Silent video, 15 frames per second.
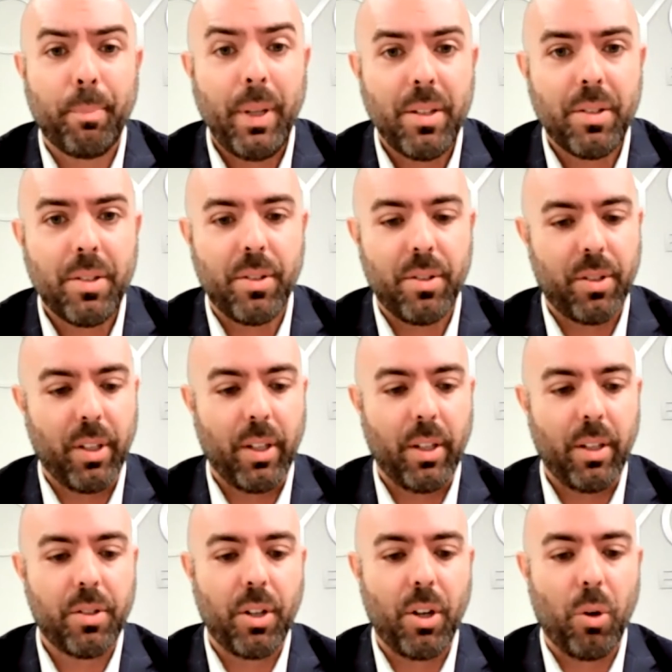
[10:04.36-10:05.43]
pieces
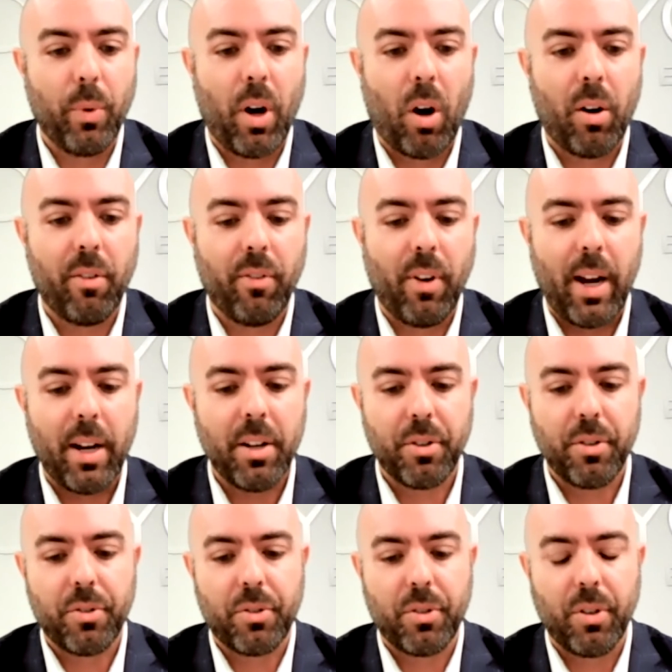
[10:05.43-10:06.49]
is, when our
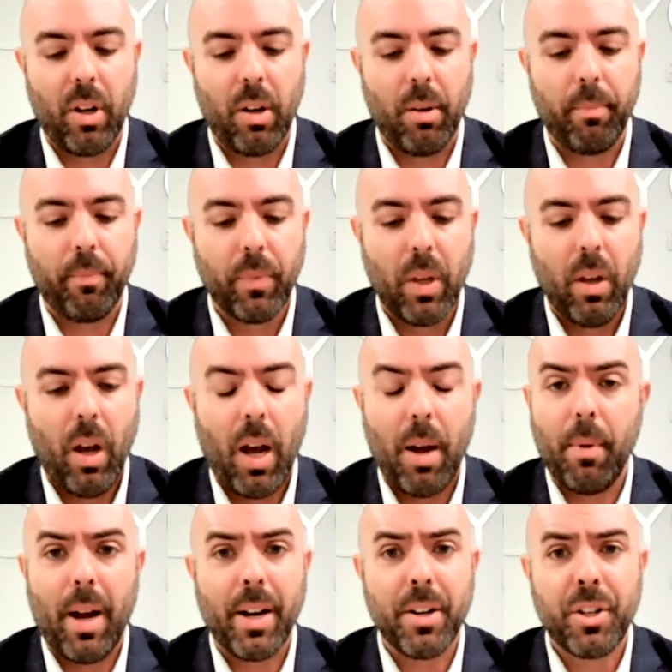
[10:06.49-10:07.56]
advisors,
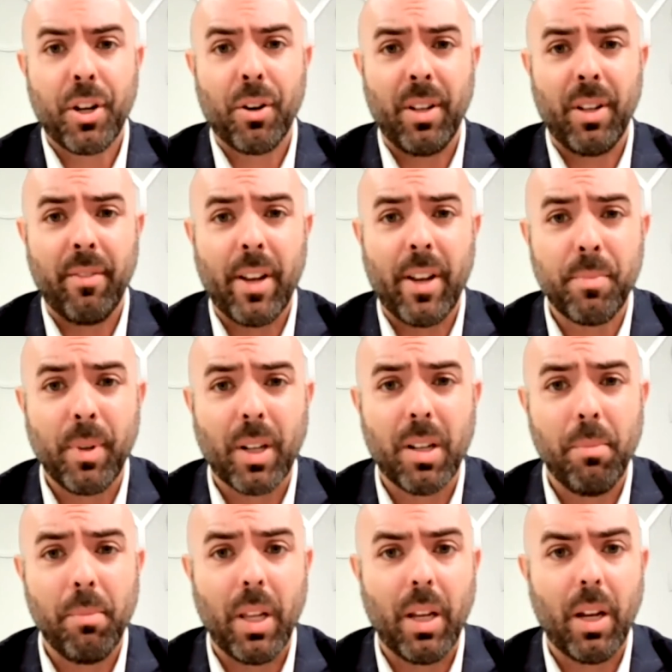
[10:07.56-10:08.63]
I chair the investment
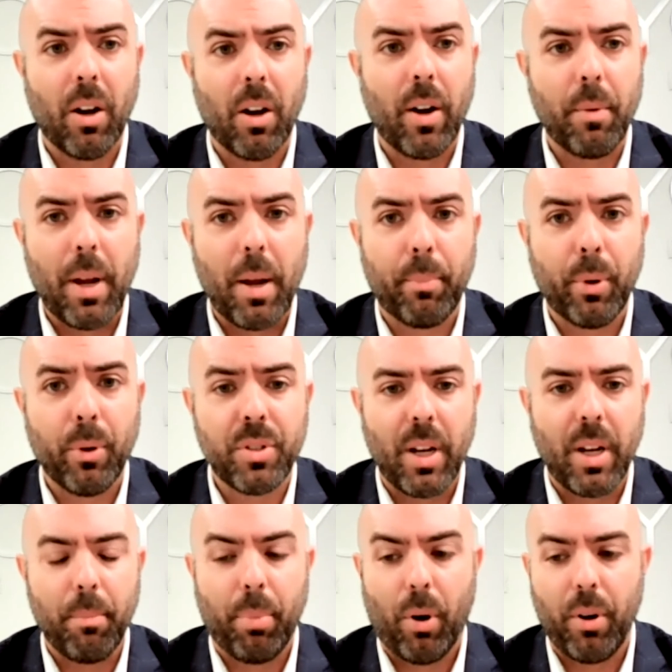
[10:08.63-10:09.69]
committee here at
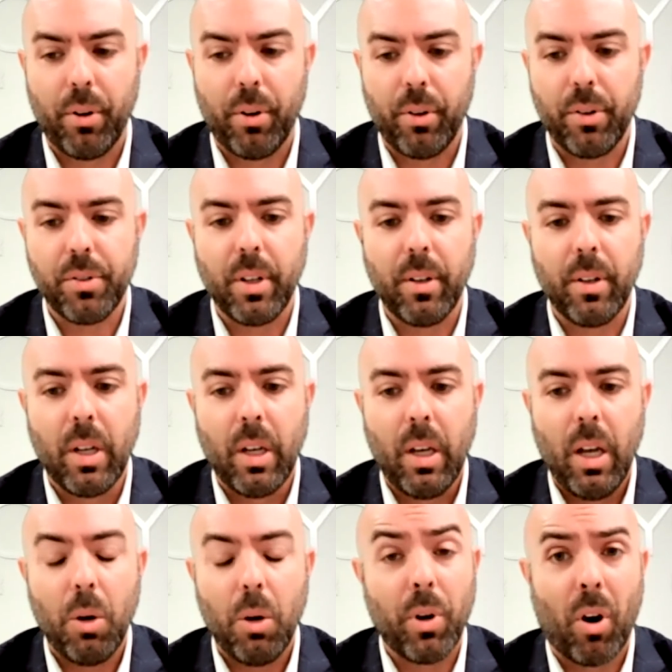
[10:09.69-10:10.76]
Procyon Partners, and
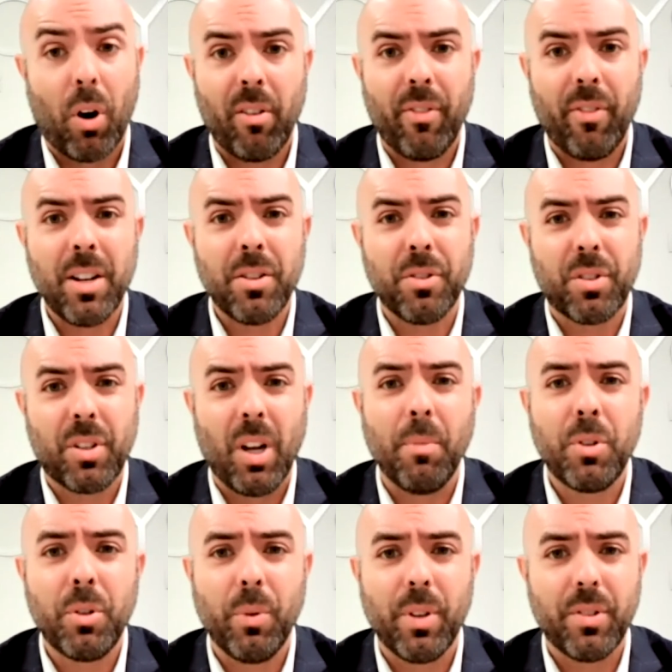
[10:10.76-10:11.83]
when our advisors
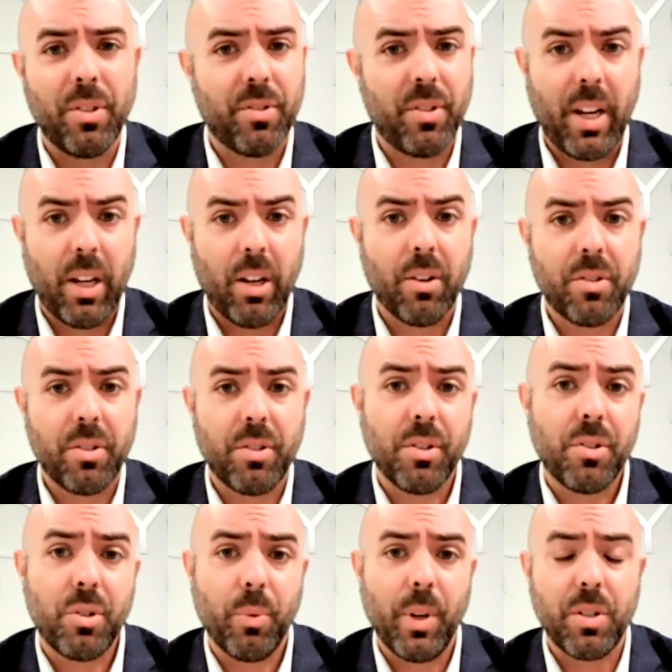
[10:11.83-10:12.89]
come to us and say, here's the
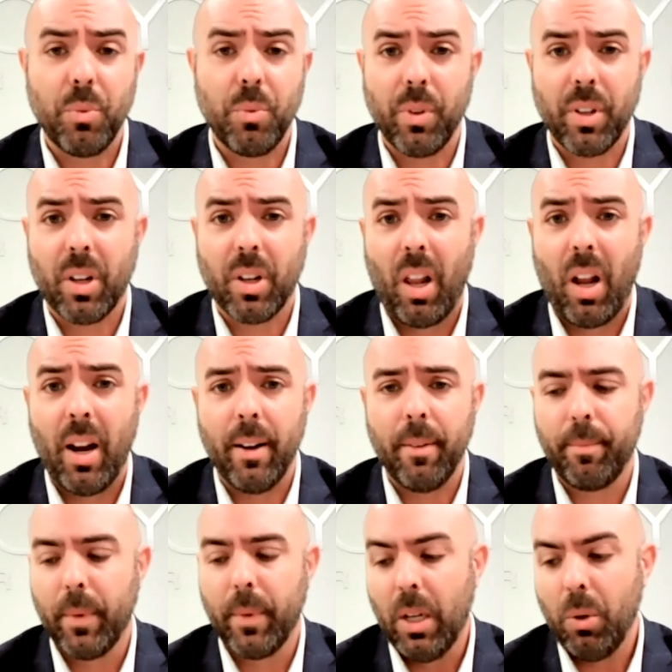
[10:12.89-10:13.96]
situation with a client,
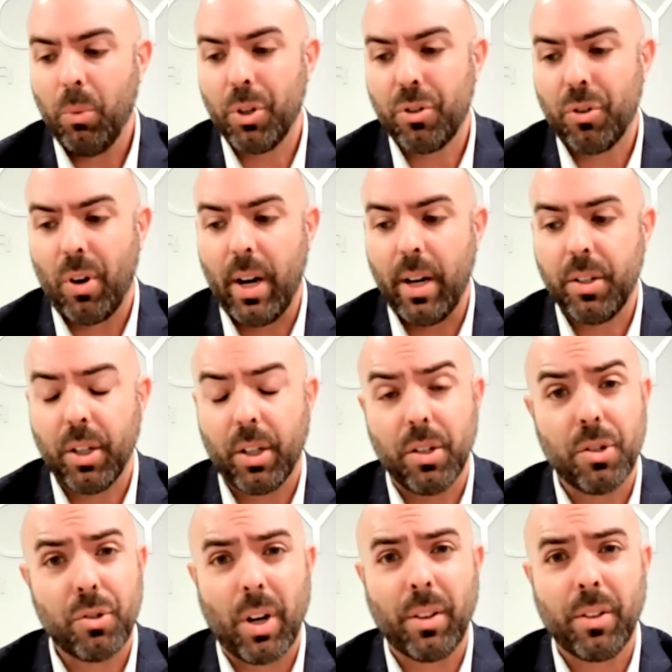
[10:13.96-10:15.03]
we're trying to
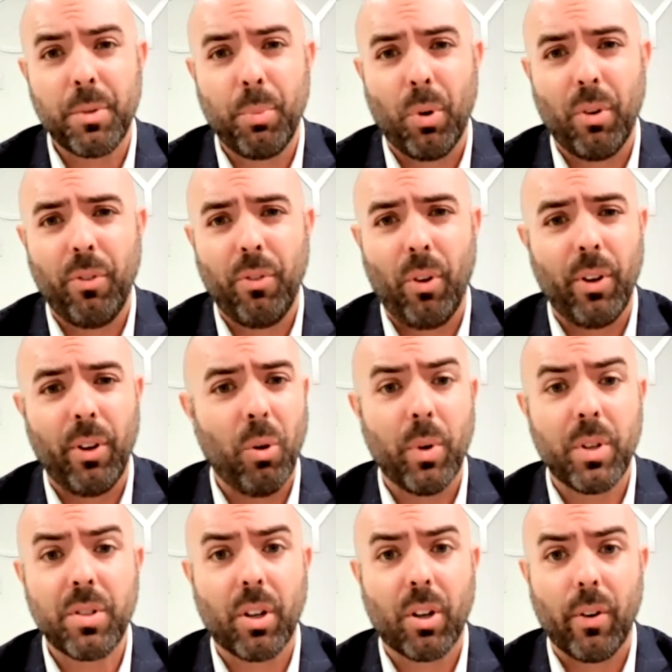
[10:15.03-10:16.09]
construct this portfolio,
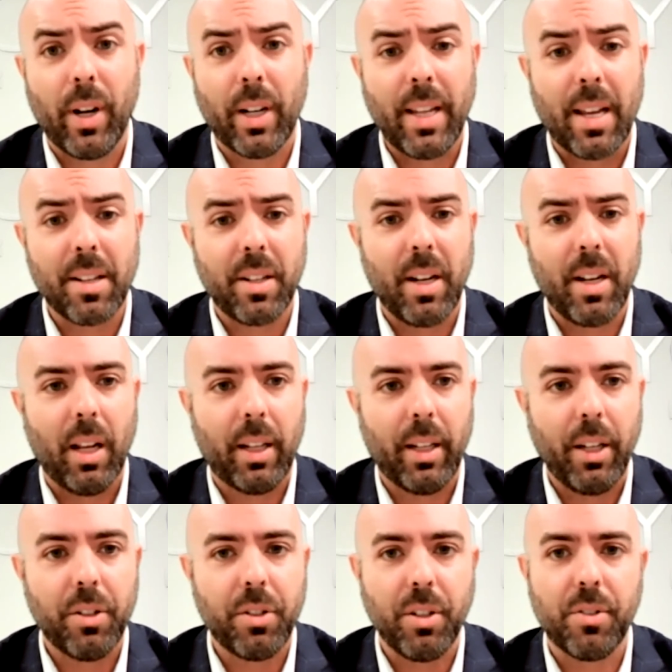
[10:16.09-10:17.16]
what's the correct asset
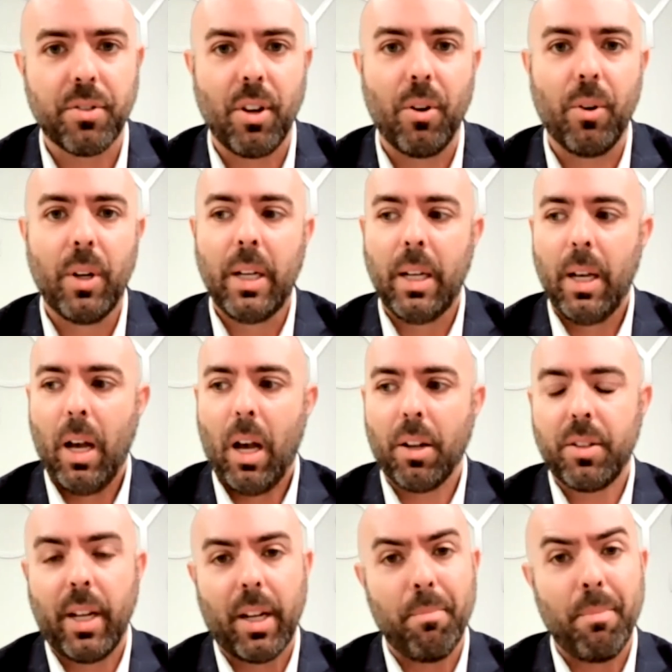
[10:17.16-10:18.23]
allocation? So I'll
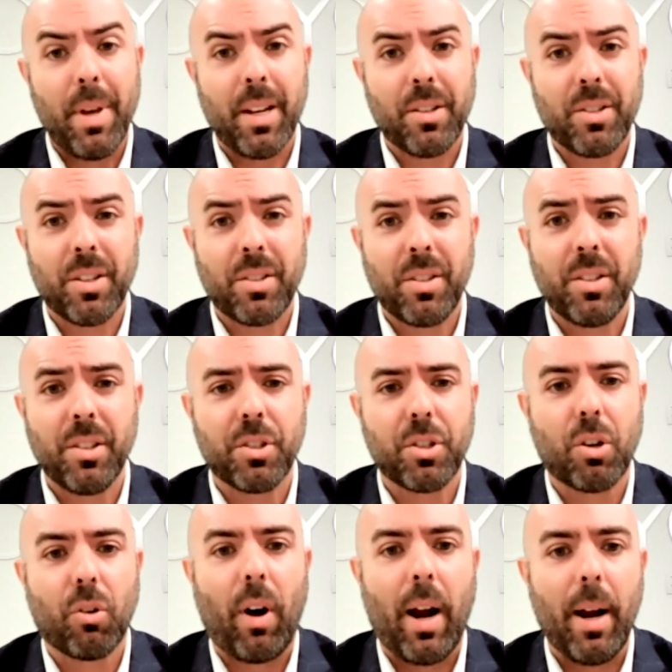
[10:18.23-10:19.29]
take a minute just to
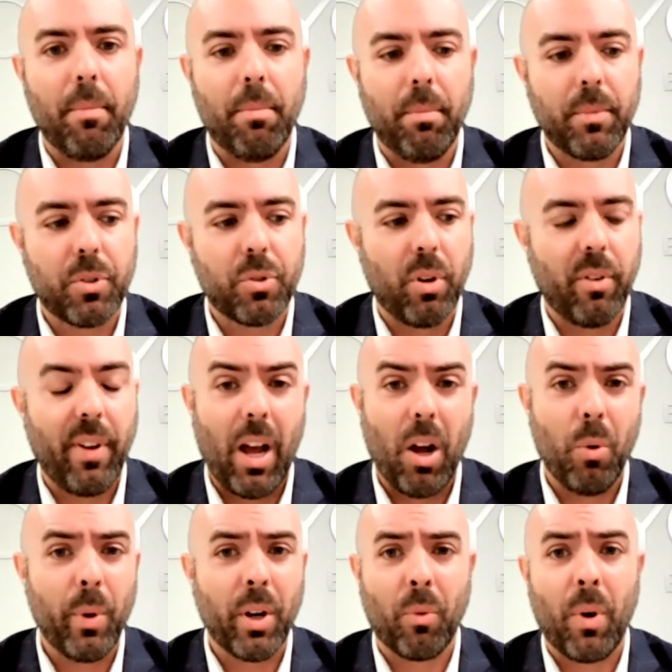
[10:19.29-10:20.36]
describe sort of
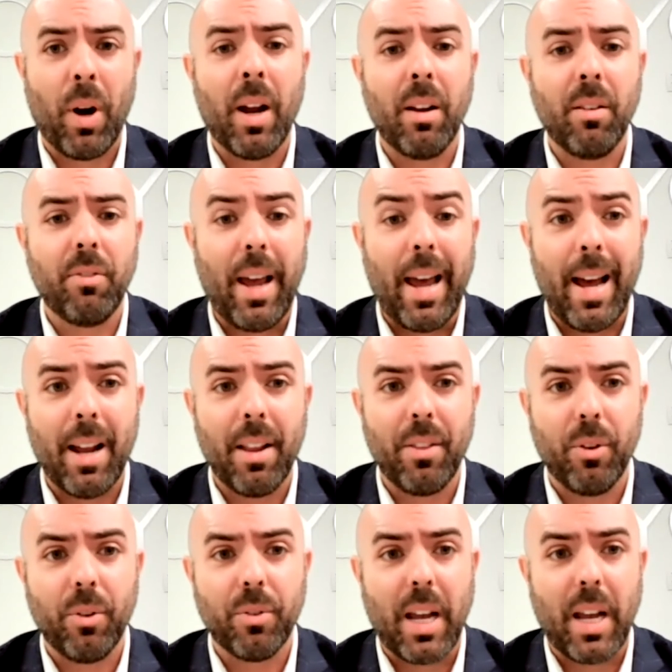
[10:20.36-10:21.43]
how we arrive at
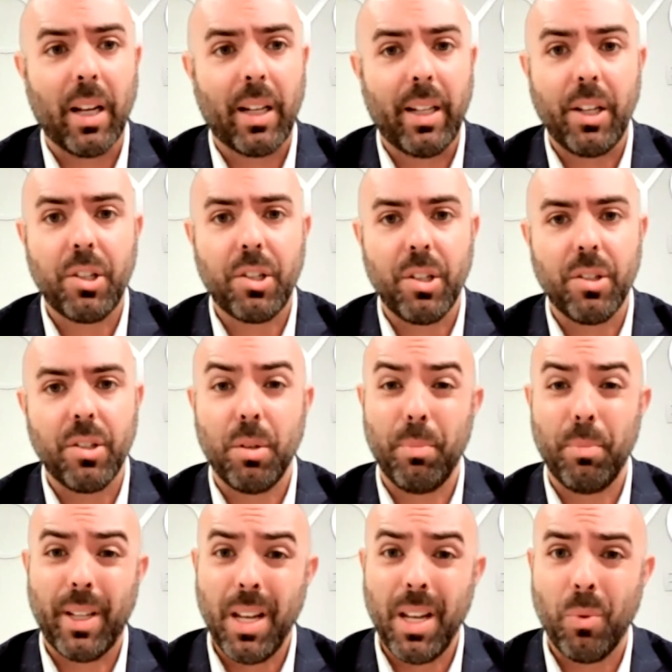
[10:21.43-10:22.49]
those allocations to
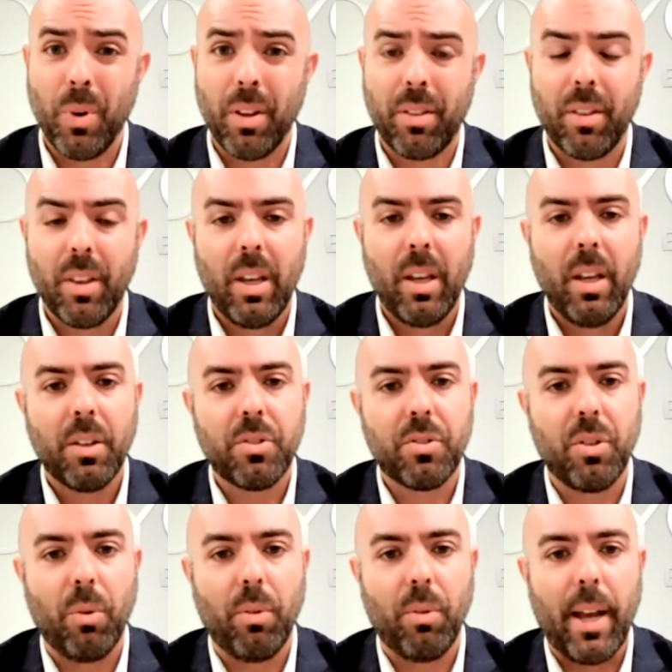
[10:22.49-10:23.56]
begin with,
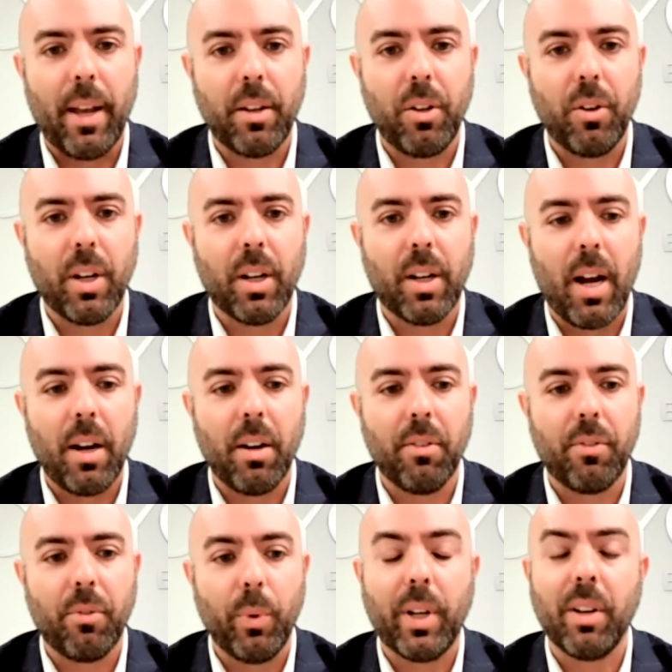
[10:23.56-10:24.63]
so that you can
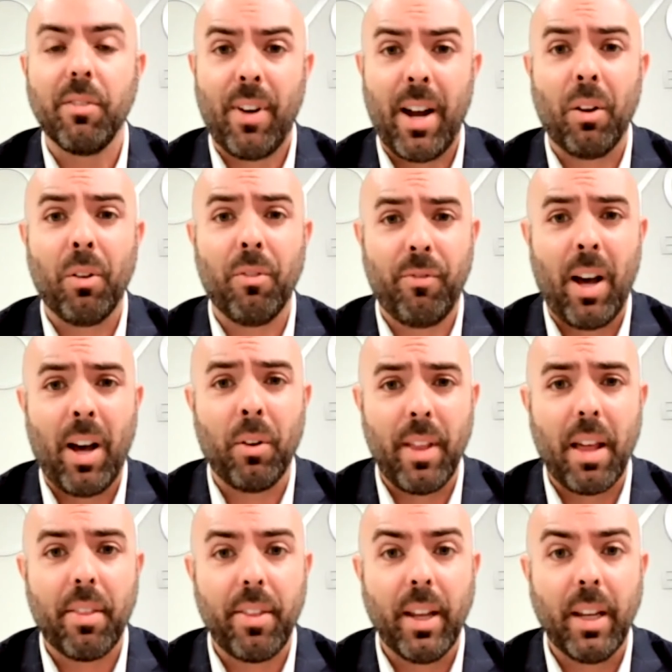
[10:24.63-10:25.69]
we can follow
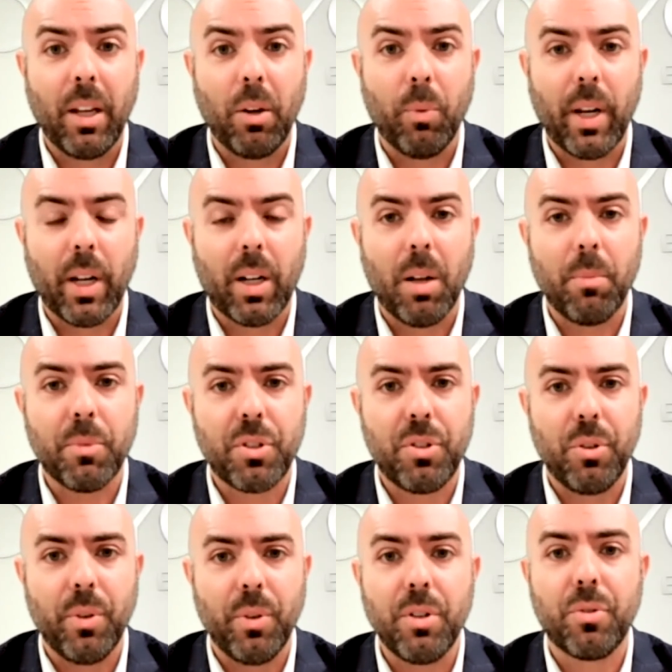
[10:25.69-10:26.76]
that thinking when it comes
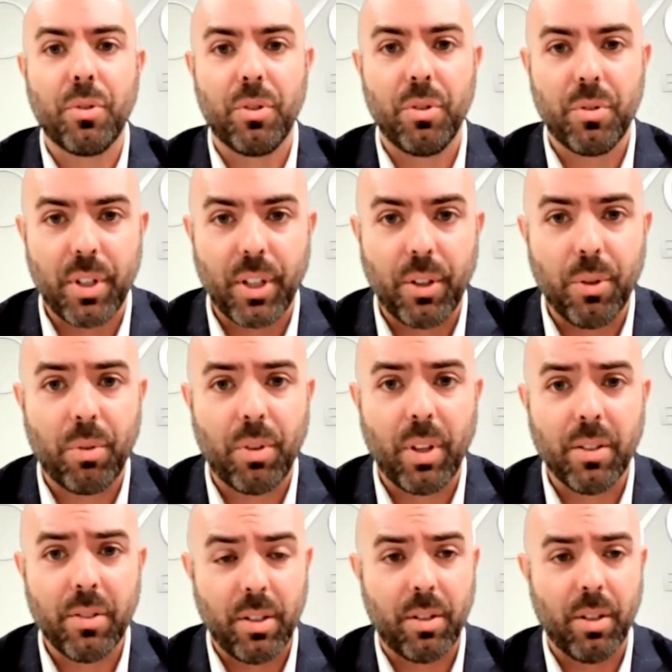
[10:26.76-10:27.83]
to introducing new
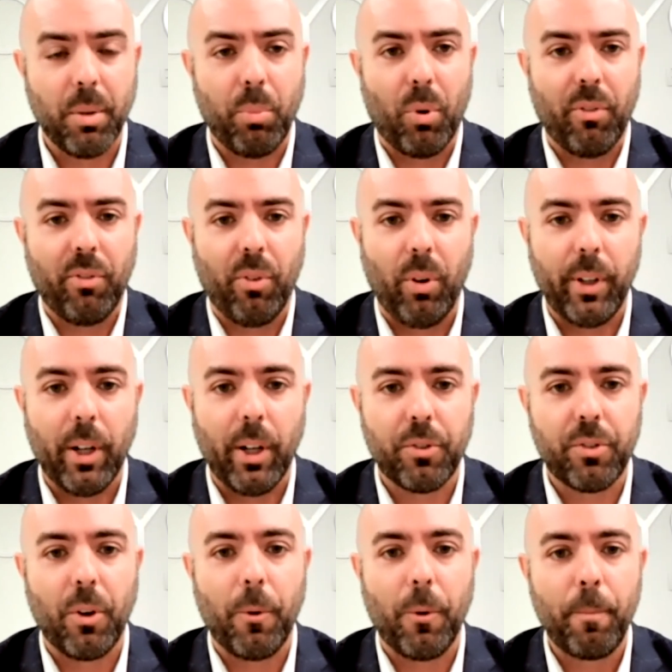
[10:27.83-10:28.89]
things into the portfolio.
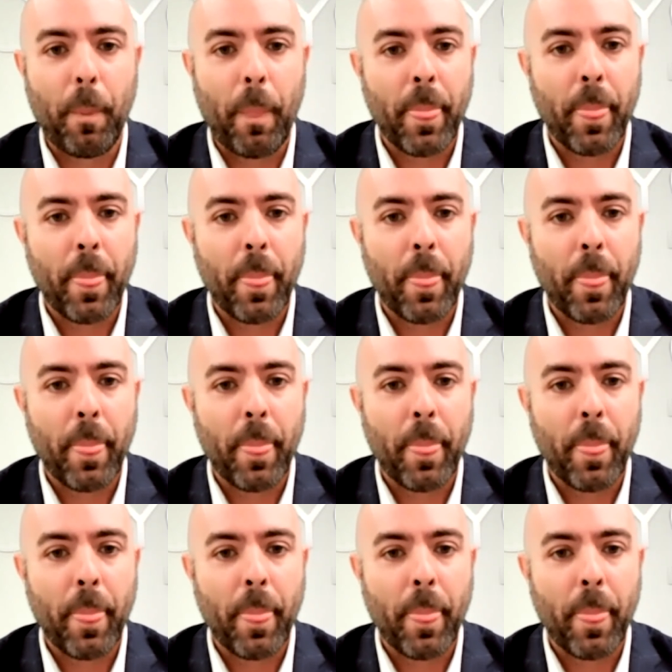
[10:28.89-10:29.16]
So,